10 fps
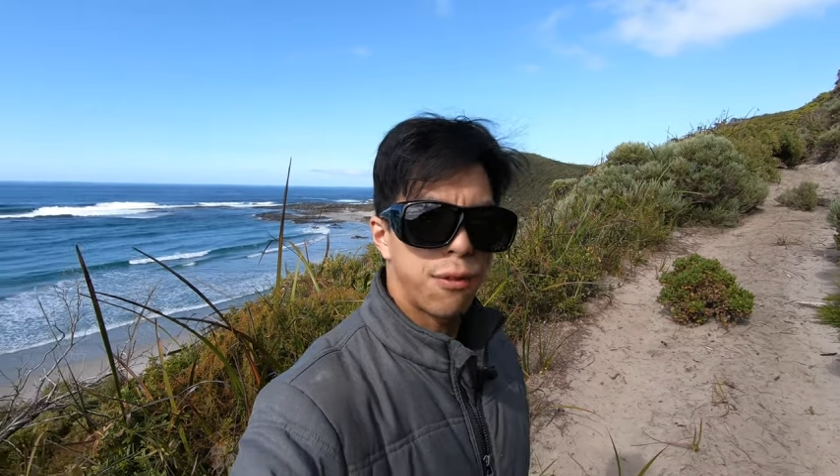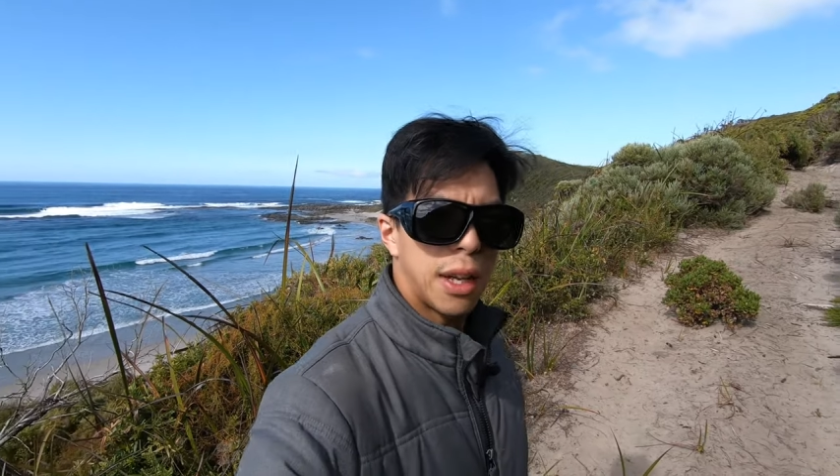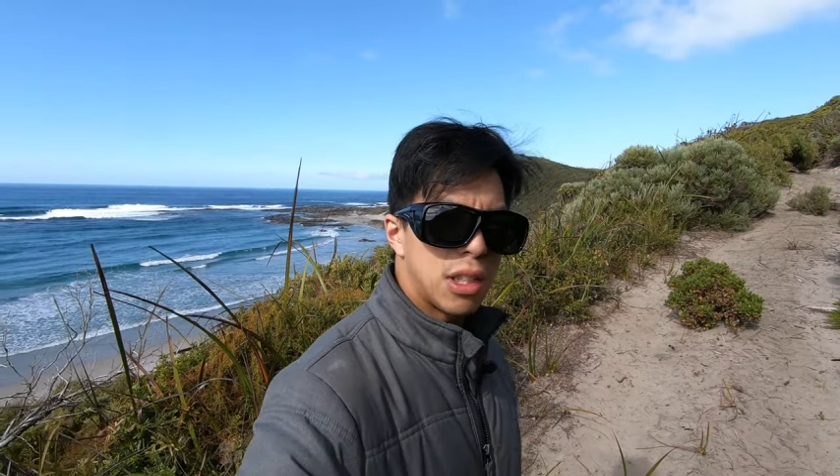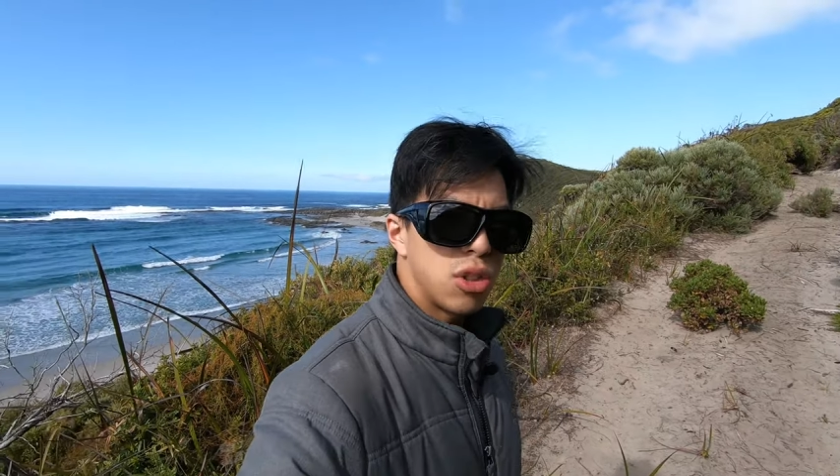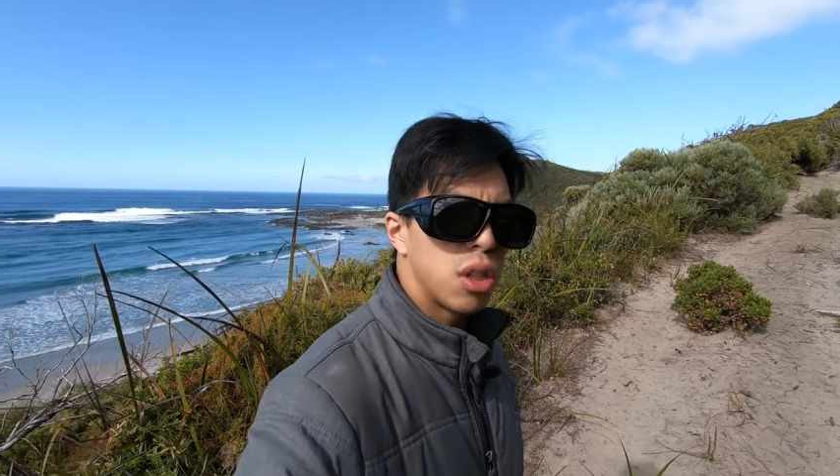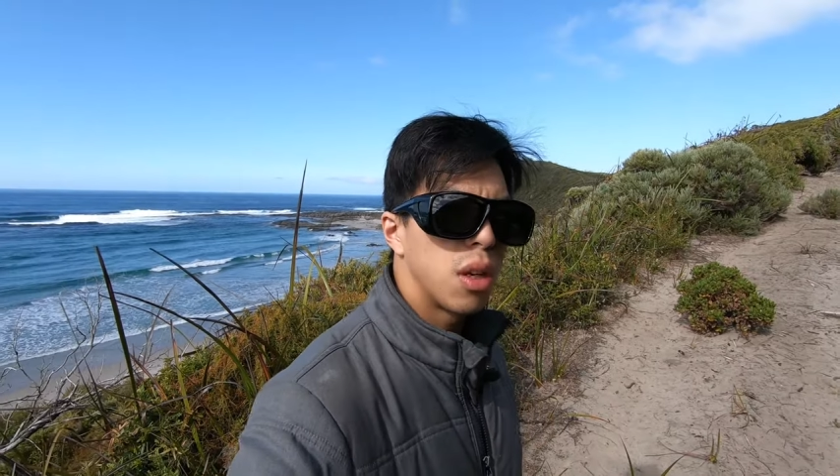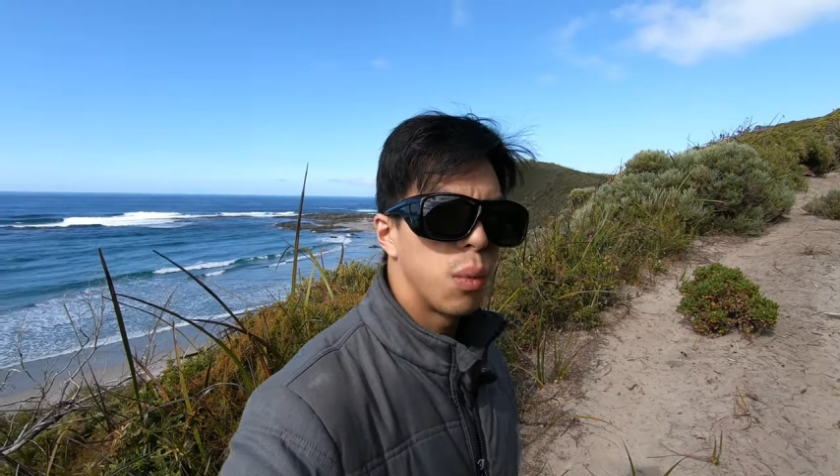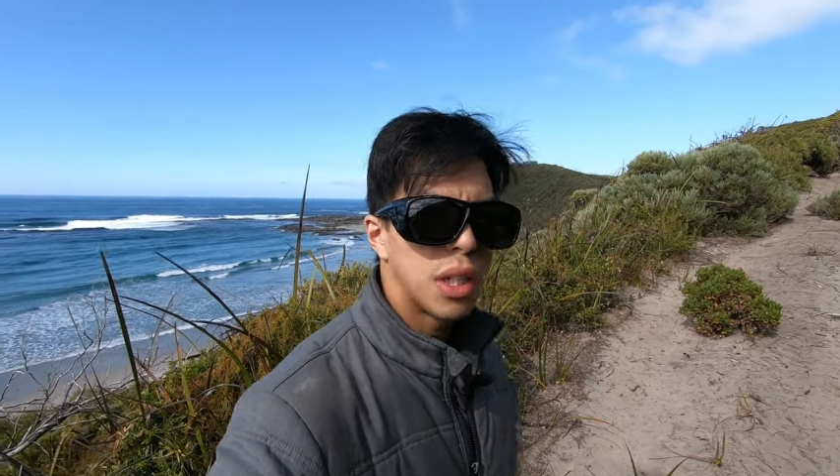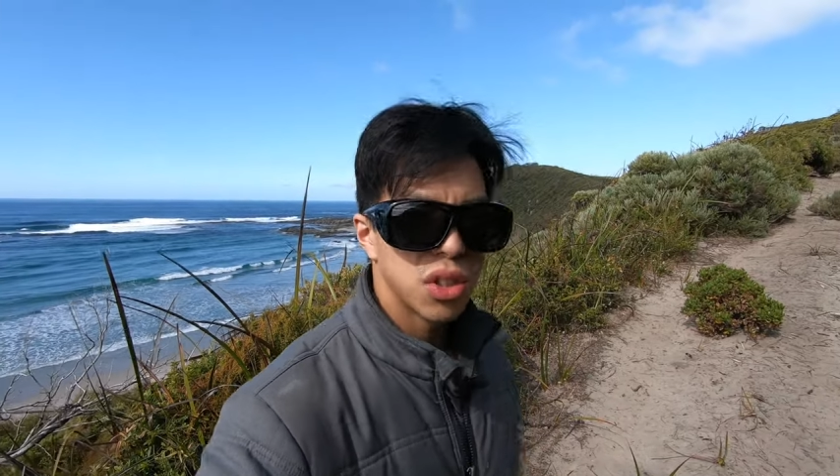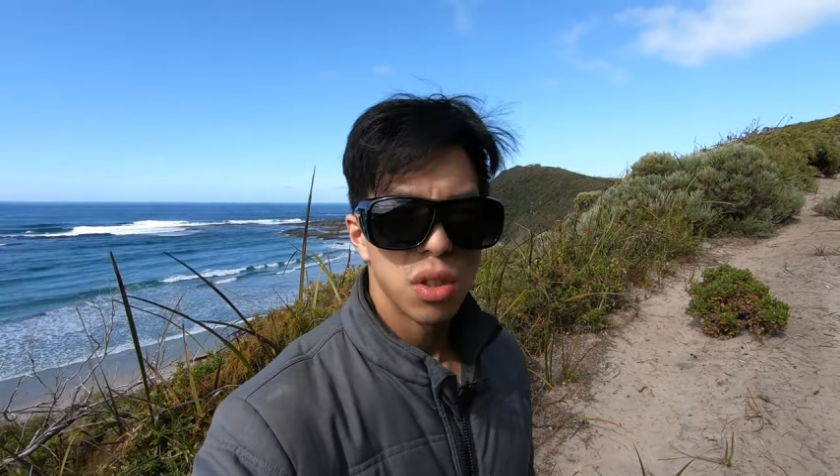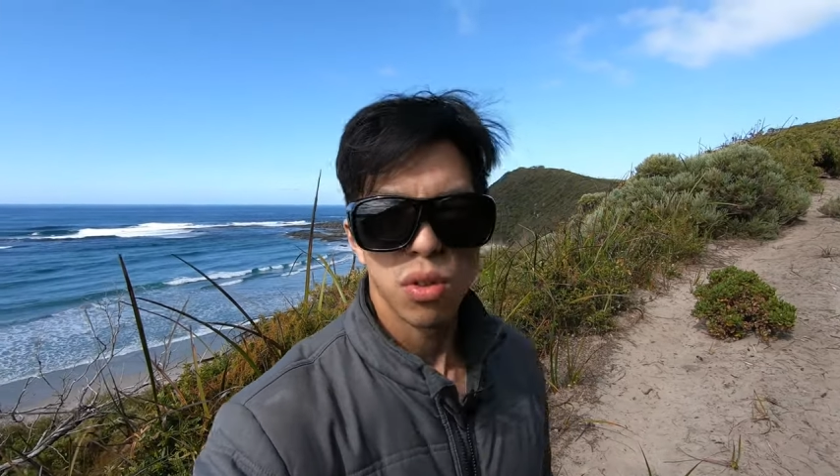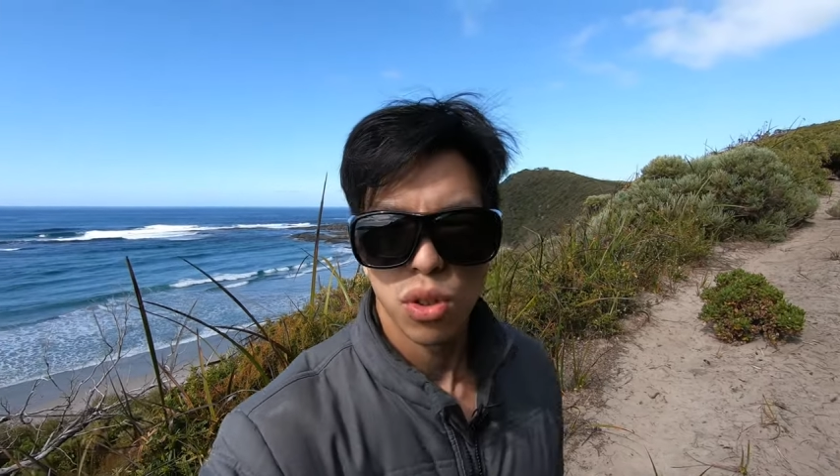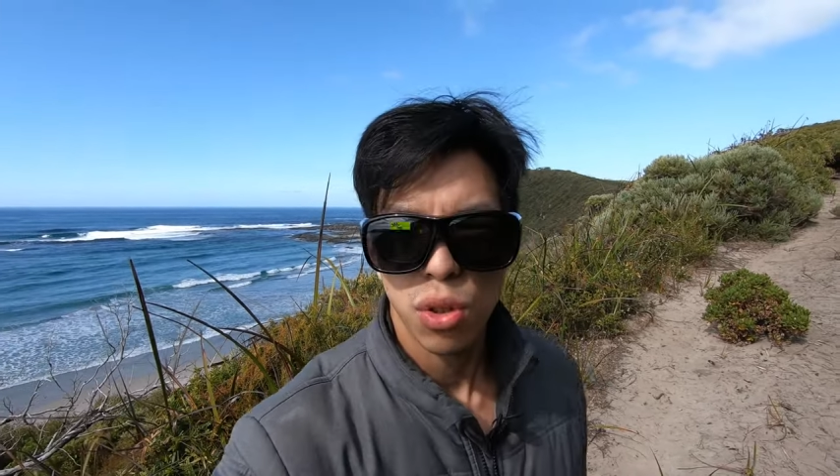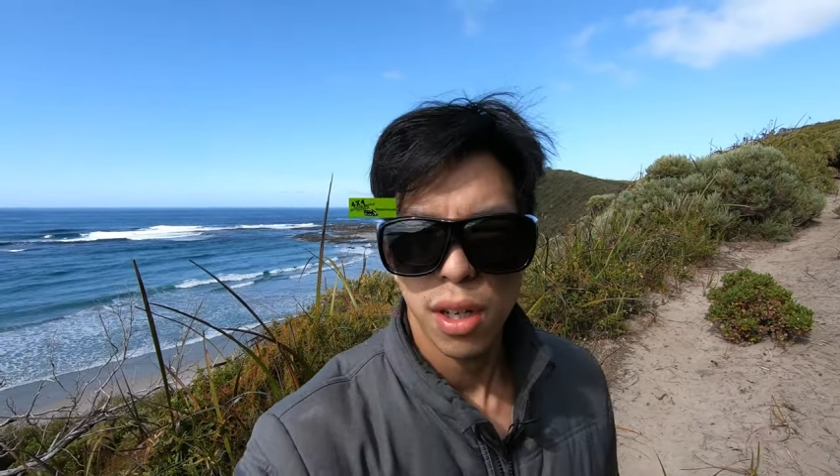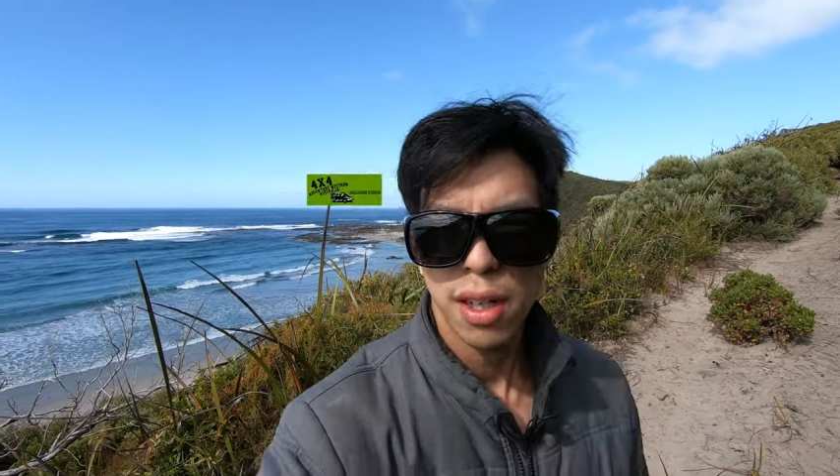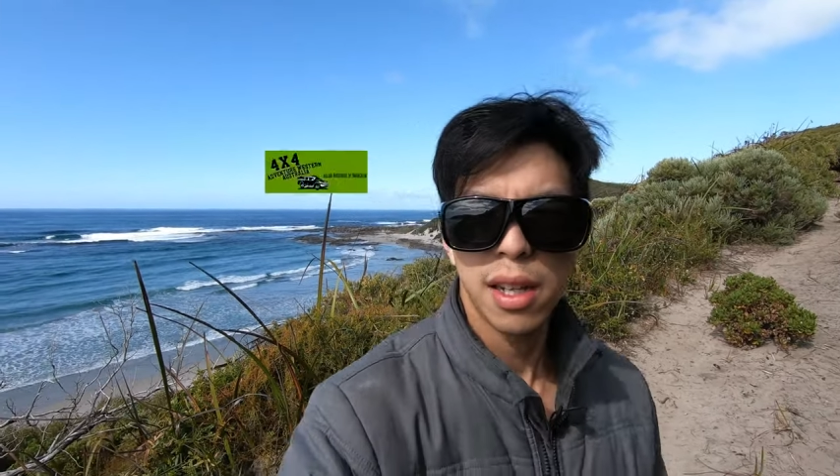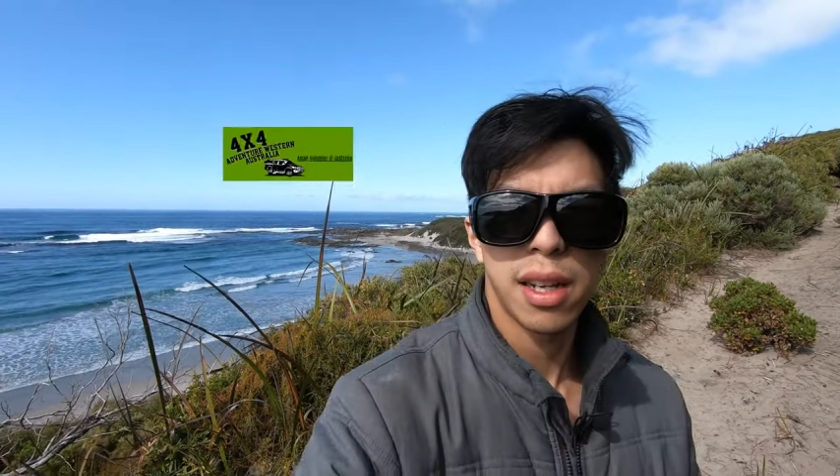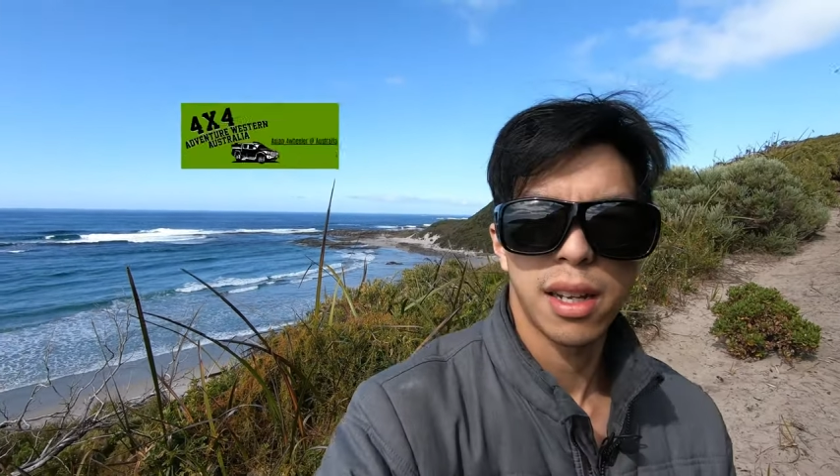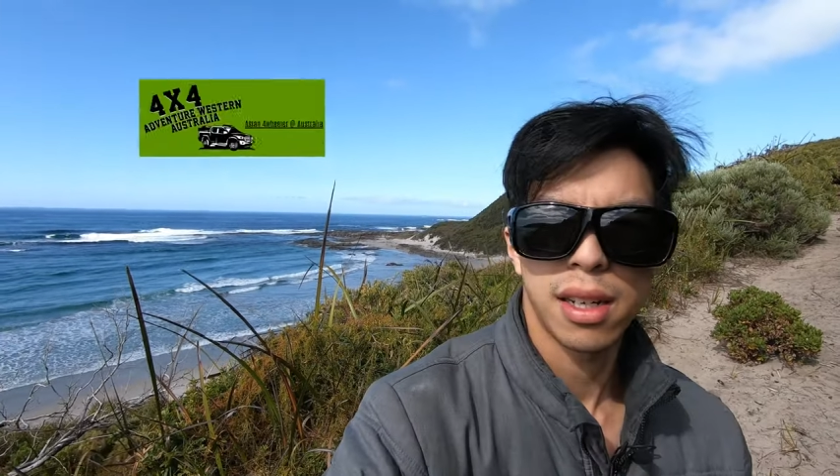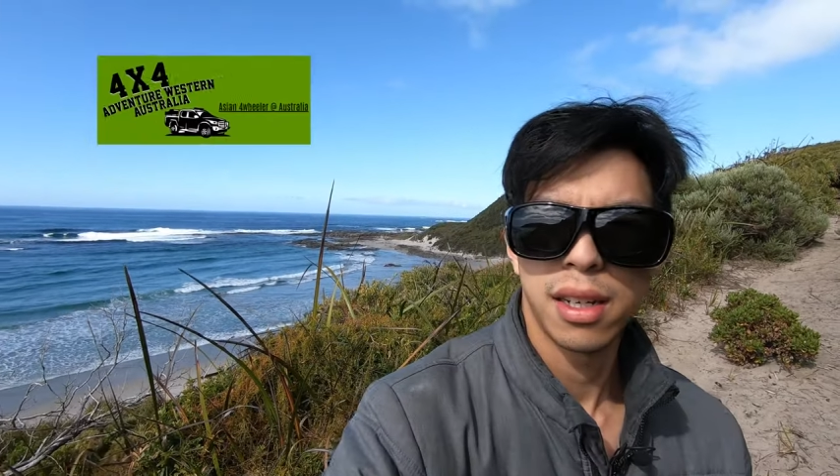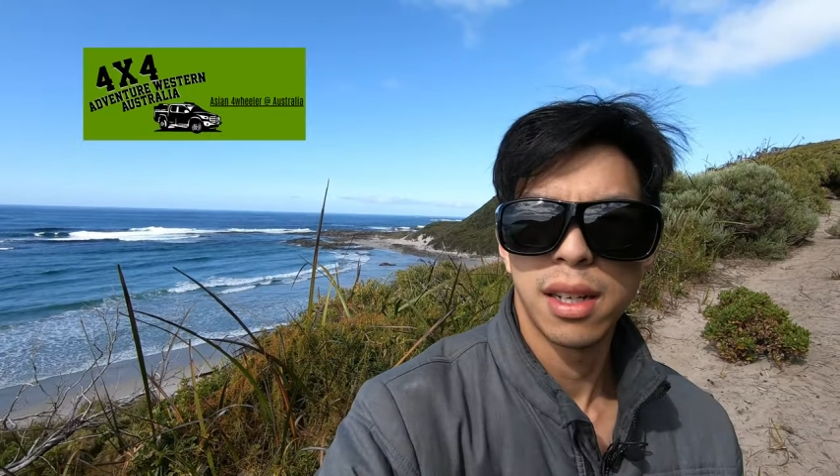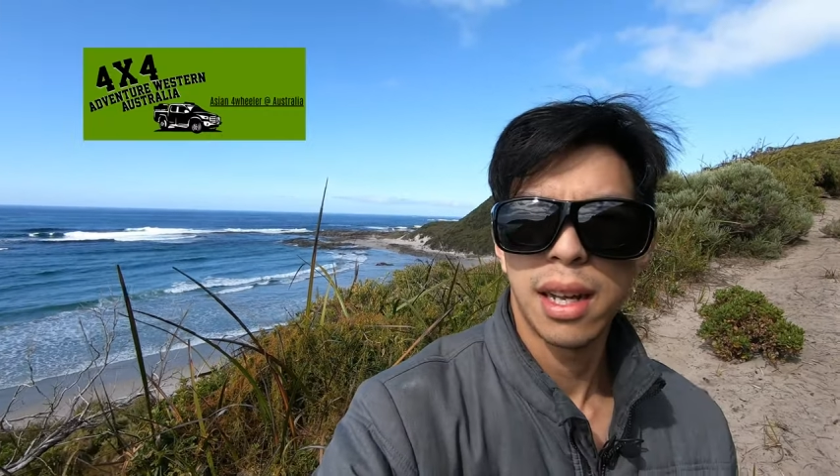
Adventure Western Australia,